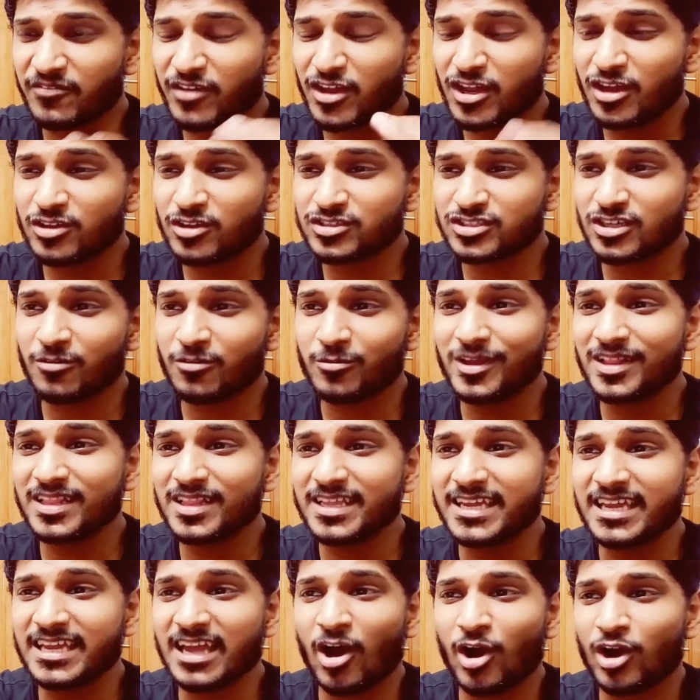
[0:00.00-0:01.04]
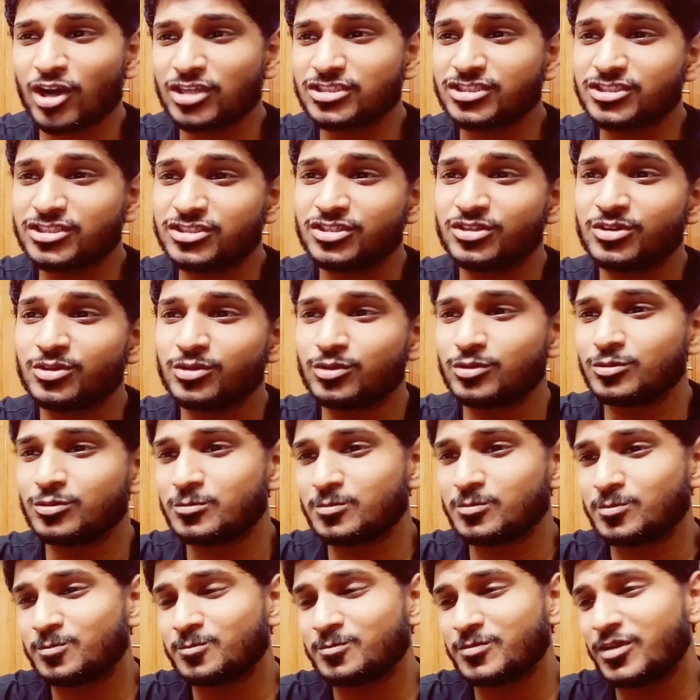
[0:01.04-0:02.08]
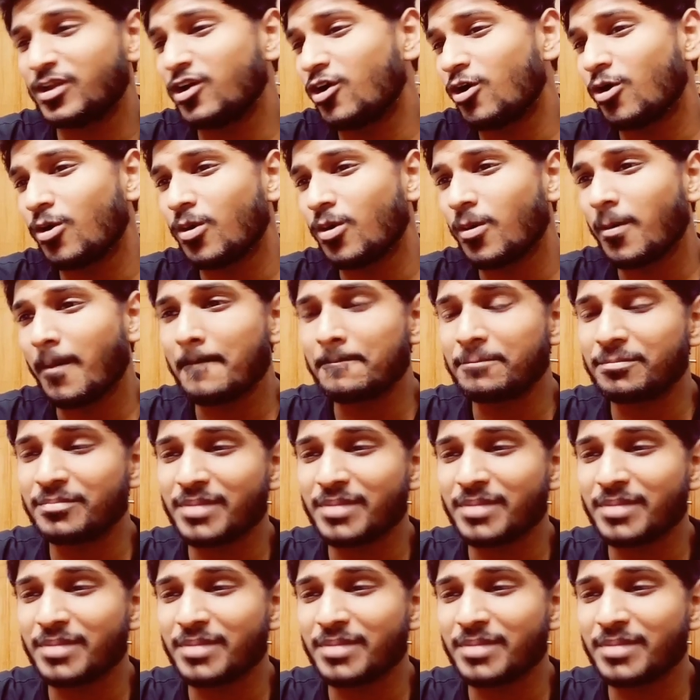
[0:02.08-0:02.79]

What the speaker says: videos are really hard to, you know,